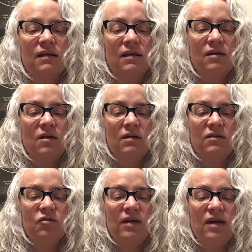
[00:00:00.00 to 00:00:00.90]
not
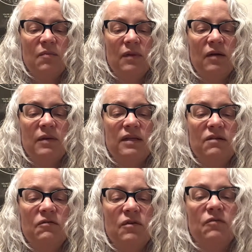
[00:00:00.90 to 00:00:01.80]
straight up like we did
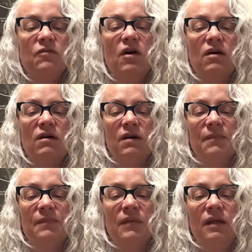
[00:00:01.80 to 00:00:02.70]
for the frog.
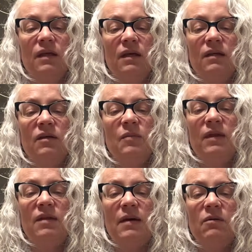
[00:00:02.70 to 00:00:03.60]
You bend
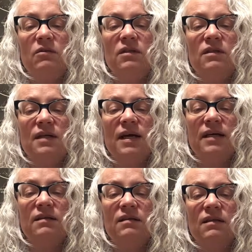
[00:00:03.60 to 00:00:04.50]
them out to the
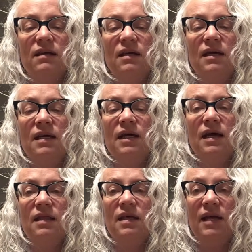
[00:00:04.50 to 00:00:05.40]
sides,
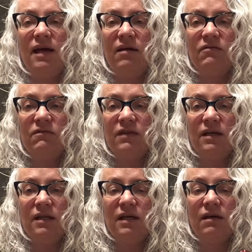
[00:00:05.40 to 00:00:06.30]
and then half of that
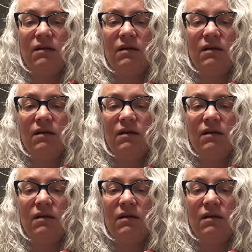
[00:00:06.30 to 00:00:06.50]
length,